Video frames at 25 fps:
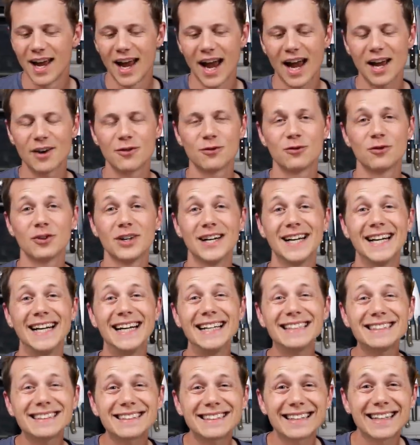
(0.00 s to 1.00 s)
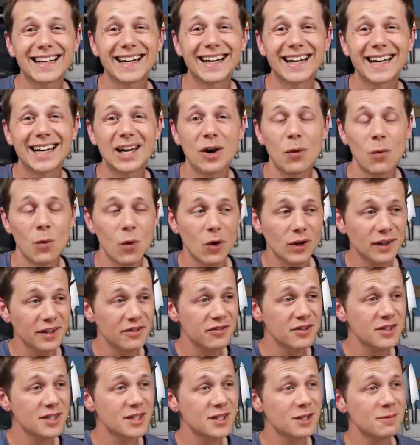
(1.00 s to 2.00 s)
And realistically, what
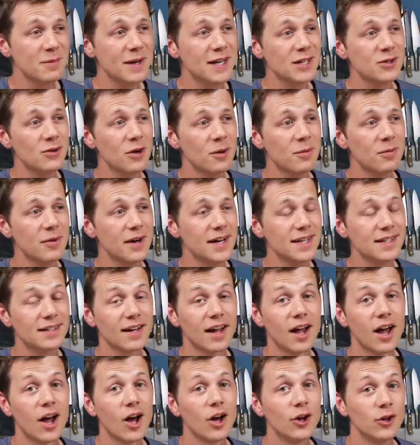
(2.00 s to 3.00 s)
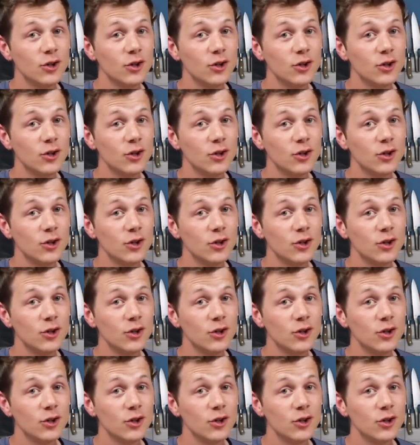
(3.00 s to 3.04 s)
difference does it make to our bread?